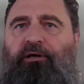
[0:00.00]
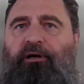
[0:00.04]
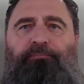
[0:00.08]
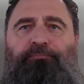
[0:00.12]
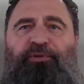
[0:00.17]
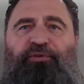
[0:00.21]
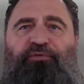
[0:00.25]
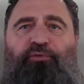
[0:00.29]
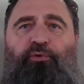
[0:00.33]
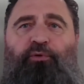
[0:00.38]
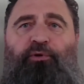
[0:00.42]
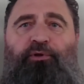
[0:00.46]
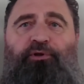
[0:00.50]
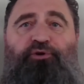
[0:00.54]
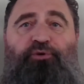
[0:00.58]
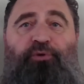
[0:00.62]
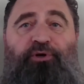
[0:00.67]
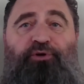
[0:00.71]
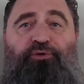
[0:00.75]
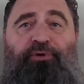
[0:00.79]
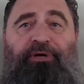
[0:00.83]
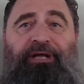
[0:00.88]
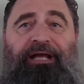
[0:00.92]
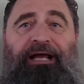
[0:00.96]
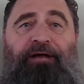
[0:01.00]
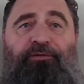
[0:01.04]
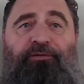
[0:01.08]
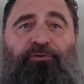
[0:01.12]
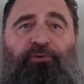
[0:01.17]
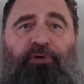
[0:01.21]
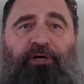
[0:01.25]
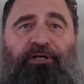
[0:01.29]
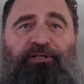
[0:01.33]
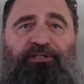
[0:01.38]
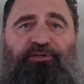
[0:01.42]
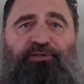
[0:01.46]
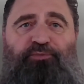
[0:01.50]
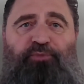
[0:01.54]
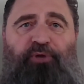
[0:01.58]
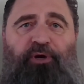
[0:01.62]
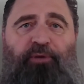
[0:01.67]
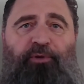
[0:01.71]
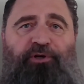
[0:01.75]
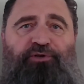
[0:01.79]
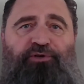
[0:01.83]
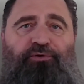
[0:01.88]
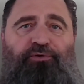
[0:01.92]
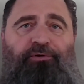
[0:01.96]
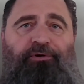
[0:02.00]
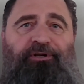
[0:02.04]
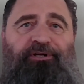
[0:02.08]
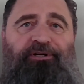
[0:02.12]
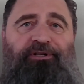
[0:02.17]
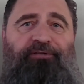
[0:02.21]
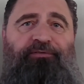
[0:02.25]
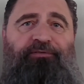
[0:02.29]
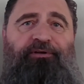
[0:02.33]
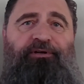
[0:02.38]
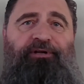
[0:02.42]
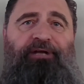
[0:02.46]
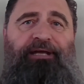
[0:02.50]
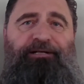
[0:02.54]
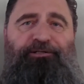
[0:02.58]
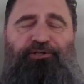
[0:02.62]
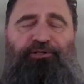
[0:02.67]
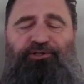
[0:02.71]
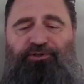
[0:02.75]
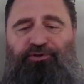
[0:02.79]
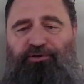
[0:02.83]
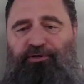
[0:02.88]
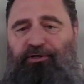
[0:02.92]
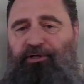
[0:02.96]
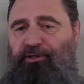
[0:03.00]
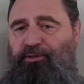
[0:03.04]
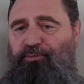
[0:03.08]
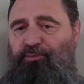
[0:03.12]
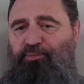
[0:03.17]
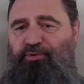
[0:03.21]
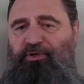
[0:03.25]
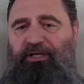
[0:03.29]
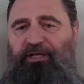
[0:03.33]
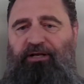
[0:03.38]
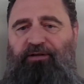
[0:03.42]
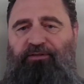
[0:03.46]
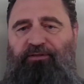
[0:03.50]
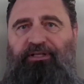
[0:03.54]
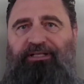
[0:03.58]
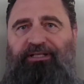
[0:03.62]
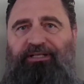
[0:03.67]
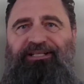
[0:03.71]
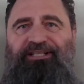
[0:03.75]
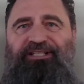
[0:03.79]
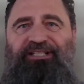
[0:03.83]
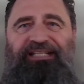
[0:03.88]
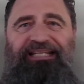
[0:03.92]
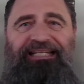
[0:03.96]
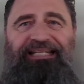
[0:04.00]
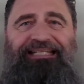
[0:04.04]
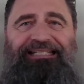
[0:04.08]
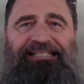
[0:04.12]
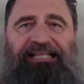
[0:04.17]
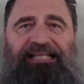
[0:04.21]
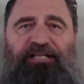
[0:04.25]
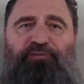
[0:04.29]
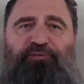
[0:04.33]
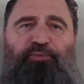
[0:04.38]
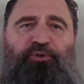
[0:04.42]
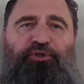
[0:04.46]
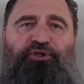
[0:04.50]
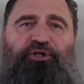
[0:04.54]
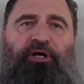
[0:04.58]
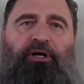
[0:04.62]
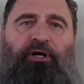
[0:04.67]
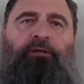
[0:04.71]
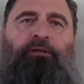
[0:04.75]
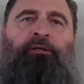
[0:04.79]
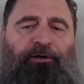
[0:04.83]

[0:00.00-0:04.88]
Before the 2020 health crisis, Braemar's quarterly dividend actually stood at a pretty healthy 16 cents per share.